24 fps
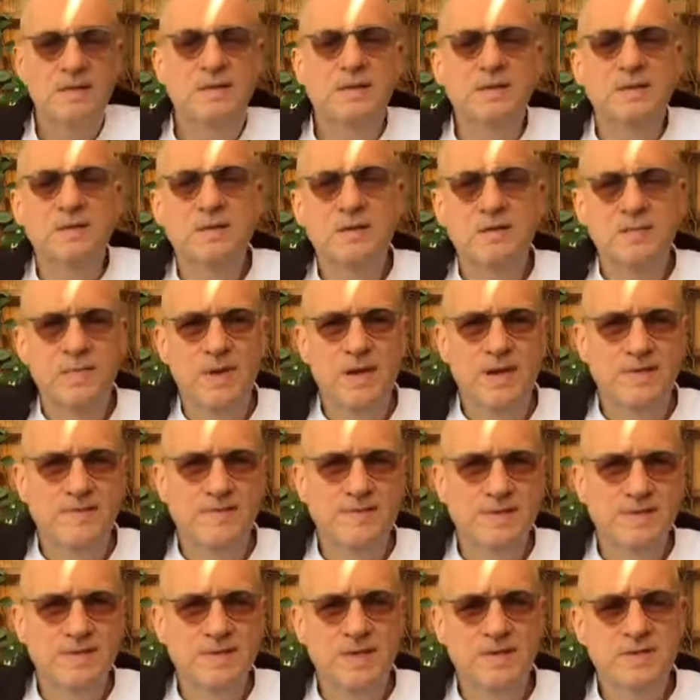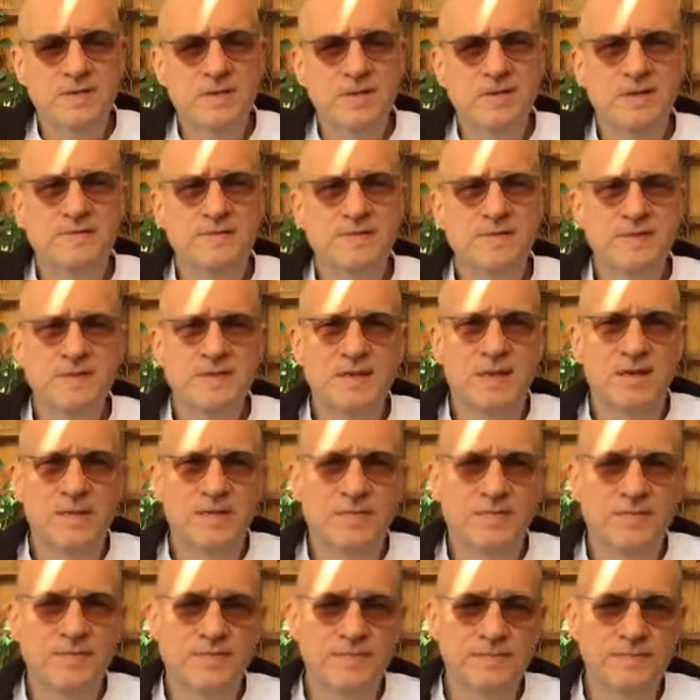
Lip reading: clear manifestation of self.